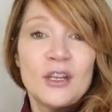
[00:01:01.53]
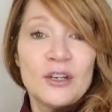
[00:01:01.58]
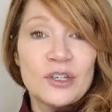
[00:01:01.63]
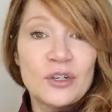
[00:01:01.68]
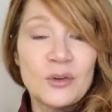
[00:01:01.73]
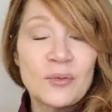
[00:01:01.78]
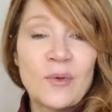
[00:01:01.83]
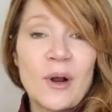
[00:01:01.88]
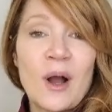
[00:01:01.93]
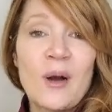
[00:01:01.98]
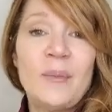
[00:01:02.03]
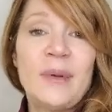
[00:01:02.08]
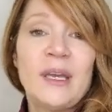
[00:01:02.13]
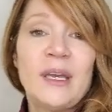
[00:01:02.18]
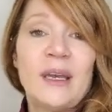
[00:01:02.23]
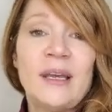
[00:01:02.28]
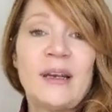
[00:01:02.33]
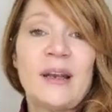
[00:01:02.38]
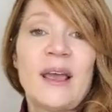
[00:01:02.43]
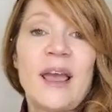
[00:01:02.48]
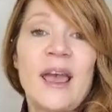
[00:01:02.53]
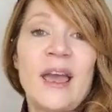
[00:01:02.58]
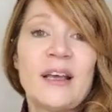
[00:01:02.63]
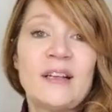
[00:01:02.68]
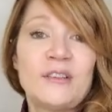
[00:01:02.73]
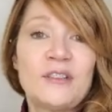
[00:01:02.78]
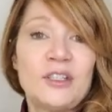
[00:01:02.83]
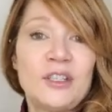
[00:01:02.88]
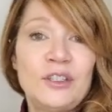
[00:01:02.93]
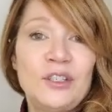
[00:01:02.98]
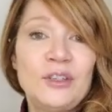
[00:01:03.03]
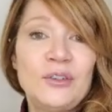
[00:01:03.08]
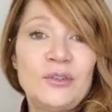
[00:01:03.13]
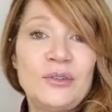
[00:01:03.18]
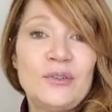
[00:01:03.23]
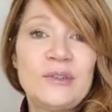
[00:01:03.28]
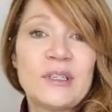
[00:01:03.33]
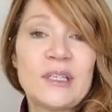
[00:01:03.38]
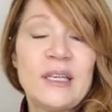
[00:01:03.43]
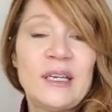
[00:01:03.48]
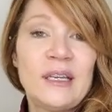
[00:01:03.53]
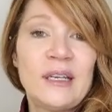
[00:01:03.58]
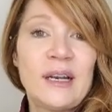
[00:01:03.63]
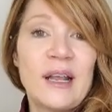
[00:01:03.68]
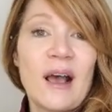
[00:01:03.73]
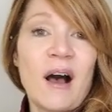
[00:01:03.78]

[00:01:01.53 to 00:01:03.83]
to rub in and to use in